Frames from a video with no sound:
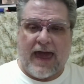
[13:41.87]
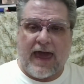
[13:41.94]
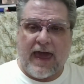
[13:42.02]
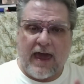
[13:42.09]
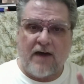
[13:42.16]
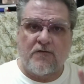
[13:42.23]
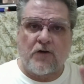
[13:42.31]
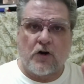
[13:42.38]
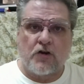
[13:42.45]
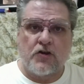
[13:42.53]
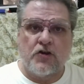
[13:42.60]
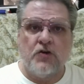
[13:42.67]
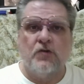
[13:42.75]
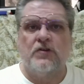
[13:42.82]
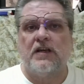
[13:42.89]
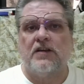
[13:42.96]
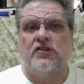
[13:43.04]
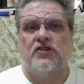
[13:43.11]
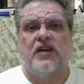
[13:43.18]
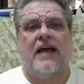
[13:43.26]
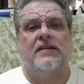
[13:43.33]
ever using
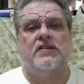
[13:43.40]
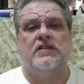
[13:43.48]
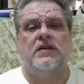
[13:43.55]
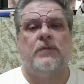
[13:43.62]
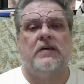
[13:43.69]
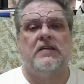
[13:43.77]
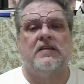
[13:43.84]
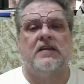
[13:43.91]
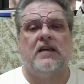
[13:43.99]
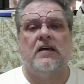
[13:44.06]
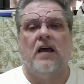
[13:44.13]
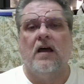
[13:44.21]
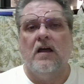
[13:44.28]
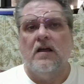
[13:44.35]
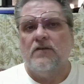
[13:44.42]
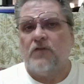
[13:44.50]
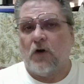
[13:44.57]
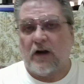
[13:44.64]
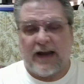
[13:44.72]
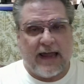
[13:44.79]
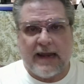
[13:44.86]
ChatGPT
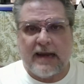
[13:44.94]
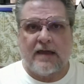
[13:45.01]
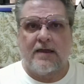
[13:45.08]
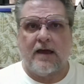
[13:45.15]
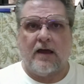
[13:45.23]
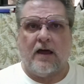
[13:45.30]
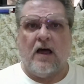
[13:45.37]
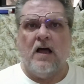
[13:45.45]
for anything.